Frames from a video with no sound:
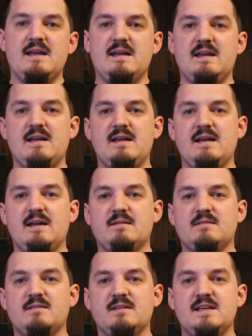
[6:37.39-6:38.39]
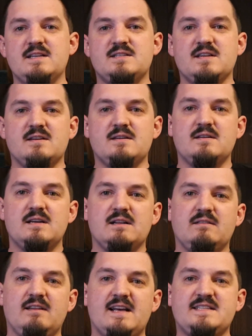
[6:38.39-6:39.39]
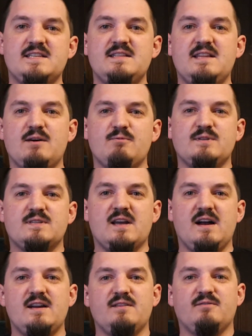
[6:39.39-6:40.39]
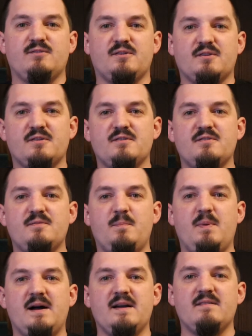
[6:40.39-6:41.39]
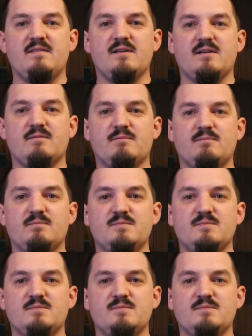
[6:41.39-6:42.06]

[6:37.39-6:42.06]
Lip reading: It is a lesson that was kind of learned by their